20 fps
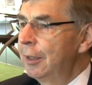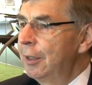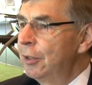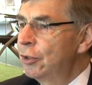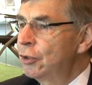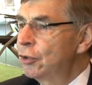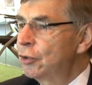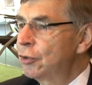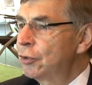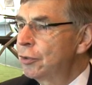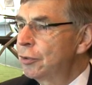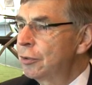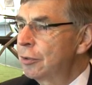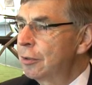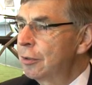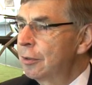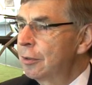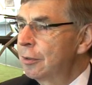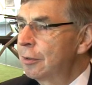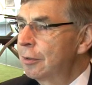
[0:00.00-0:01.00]
it's
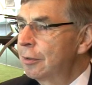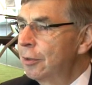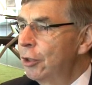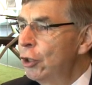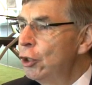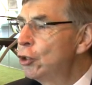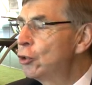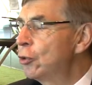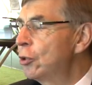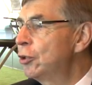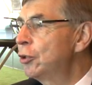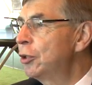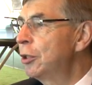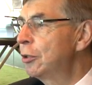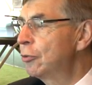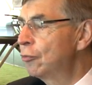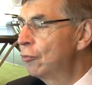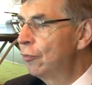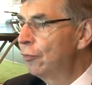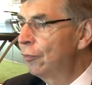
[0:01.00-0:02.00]
uh,
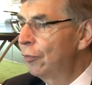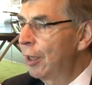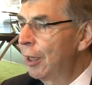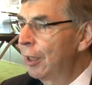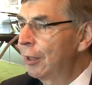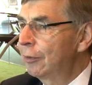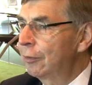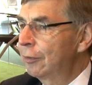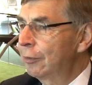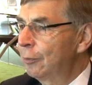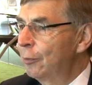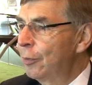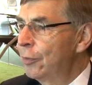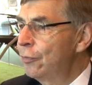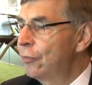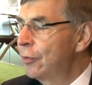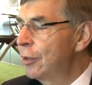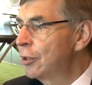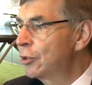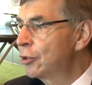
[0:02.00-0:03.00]
interesting to reflect that
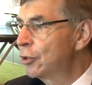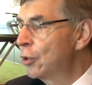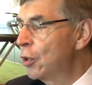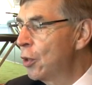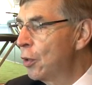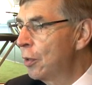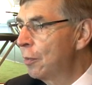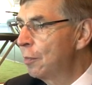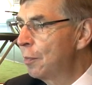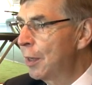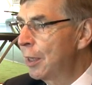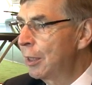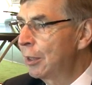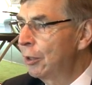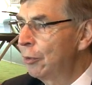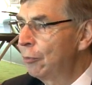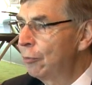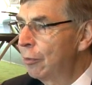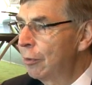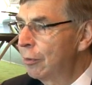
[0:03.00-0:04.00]
when things are going
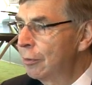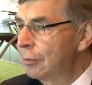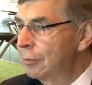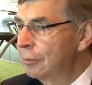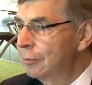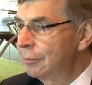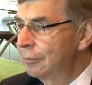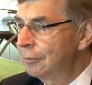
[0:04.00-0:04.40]
badly wrong,